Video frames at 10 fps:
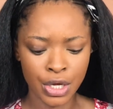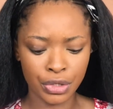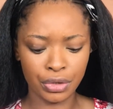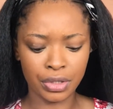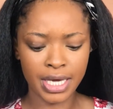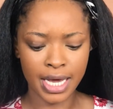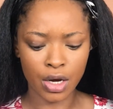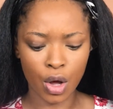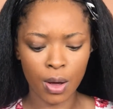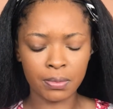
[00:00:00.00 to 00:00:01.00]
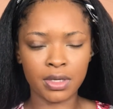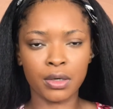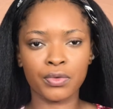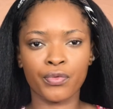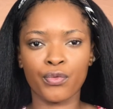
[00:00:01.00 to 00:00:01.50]
you can opt out
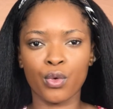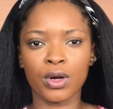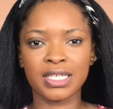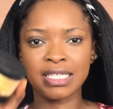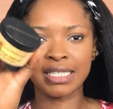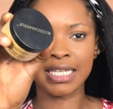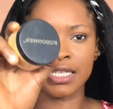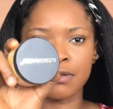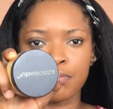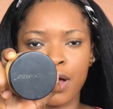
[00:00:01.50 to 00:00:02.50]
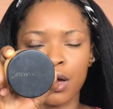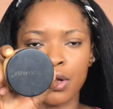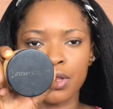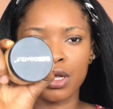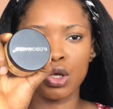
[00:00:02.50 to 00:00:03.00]
for setting
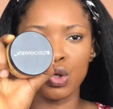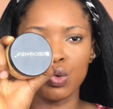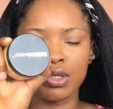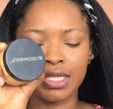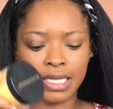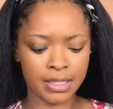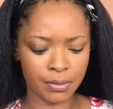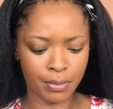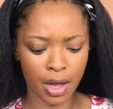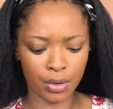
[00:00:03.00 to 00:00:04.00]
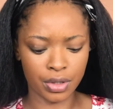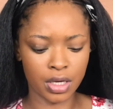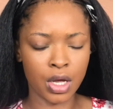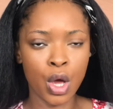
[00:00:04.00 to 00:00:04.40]
powder, loose setting powder,